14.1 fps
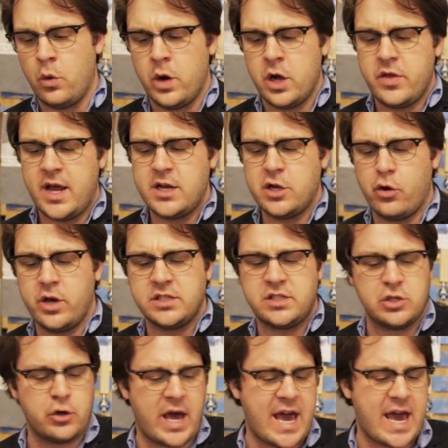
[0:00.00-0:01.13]
We're then going
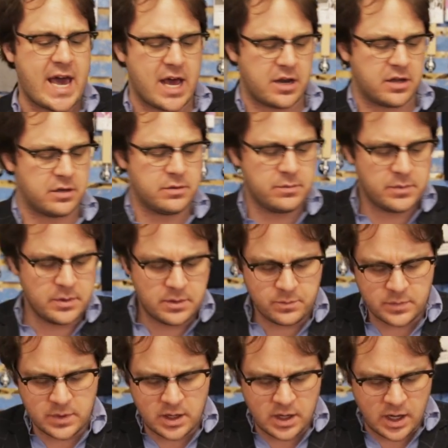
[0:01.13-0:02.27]
to add
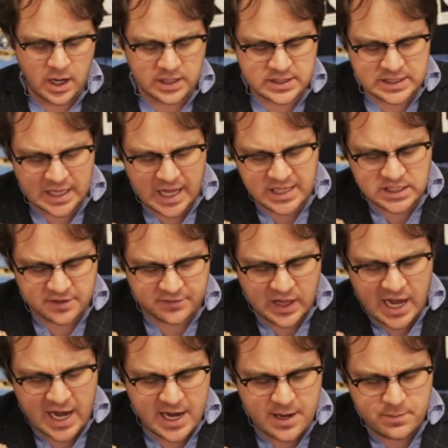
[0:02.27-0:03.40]
a slice of
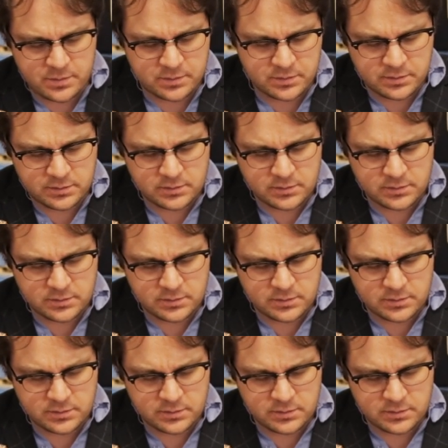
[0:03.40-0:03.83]
lime.